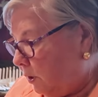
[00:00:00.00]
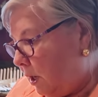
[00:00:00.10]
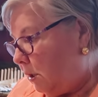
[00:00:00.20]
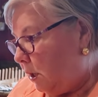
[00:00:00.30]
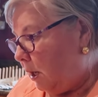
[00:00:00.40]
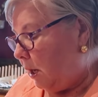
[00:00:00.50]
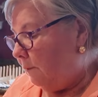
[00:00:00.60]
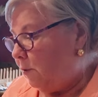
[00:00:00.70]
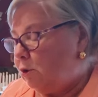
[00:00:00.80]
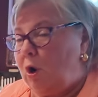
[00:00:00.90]
And
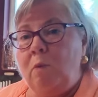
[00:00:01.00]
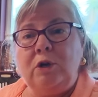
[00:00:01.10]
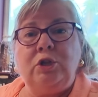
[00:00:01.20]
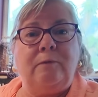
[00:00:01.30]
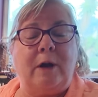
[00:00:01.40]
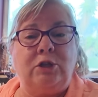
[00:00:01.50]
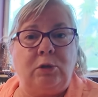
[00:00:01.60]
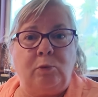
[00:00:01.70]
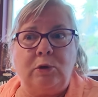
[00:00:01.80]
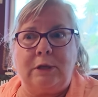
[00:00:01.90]
if you don't want your
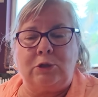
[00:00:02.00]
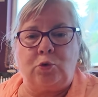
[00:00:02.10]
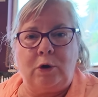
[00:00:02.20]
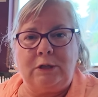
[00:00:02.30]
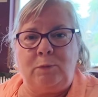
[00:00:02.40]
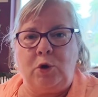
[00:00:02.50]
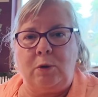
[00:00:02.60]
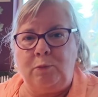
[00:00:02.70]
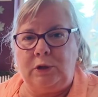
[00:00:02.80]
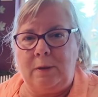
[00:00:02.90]
vegetables as crisp, you
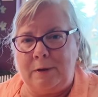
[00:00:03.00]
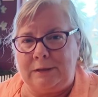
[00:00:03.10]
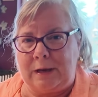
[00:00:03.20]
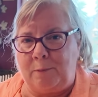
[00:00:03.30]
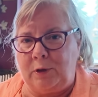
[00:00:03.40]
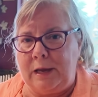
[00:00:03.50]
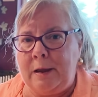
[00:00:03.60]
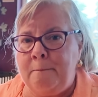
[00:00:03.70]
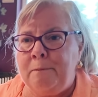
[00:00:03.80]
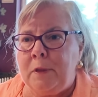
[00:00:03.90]
can put them in
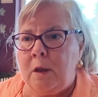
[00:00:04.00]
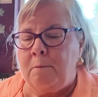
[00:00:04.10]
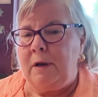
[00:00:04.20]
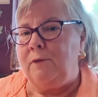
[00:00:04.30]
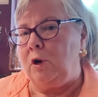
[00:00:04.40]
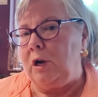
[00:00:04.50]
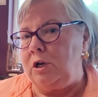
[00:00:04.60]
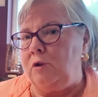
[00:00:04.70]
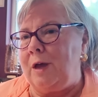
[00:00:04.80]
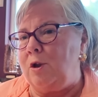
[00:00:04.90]
separately. But if you're going to
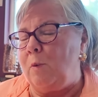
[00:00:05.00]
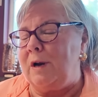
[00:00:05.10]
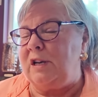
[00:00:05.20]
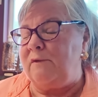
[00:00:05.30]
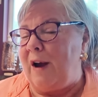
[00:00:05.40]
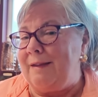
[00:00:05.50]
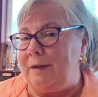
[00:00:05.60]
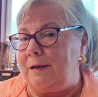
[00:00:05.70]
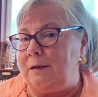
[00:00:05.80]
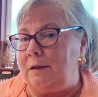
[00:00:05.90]
do that, you want to divide
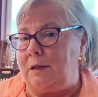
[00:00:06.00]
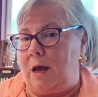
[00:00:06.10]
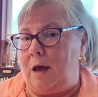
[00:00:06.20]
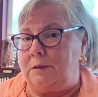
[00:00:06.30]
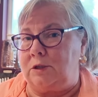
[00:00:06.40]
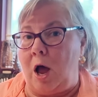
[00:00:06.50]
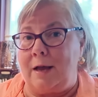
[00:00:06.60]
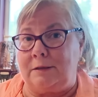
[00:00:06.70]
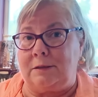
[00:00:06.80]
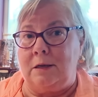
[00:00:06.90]
the
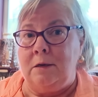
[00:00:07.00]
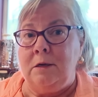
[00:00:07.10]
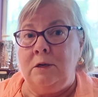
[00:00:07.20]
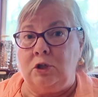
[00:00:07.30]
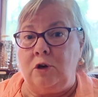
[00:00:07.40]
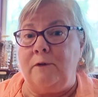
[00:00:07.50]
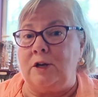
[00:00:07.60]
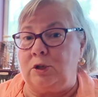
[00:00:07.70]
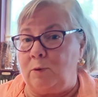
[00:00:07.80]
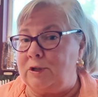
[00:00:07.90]
sauce. So your
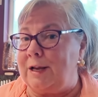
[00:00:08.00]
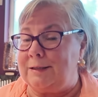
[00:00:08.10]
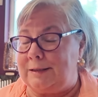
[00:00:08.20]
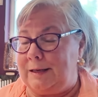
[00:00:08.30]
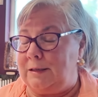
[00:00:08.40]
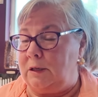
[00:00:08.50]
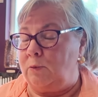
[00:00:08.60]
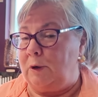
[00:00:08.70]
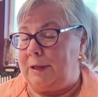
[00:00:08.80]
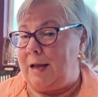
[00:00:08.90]
vegetables get
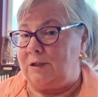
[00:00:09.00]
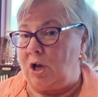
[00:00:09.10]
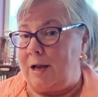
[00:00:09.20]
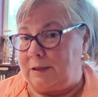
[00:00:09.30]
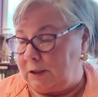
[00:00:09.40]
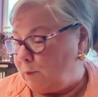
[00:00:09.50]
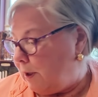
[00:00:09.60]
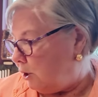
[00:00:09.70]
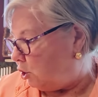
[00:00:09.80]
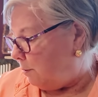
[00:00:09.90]
seasoned with that sauce as
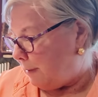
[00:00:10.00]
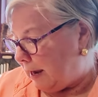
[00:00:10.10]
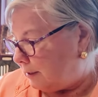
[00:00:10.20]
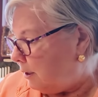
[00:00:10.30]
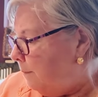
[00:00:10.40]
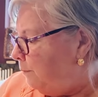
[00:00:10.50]
well as your meat.